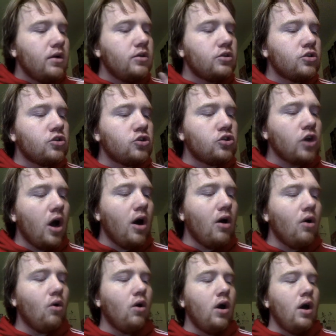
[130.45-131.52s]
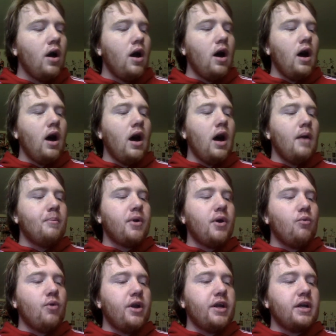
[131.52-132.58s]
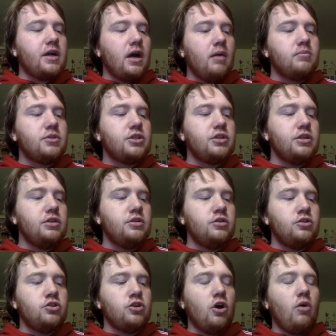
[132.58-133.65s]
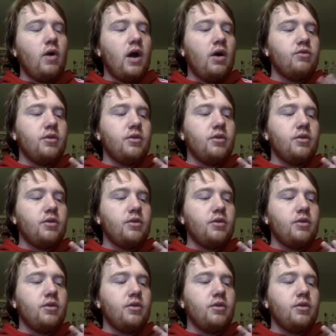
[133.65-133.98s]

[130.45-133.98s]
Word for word: So. Uh, but when it comes to Joel,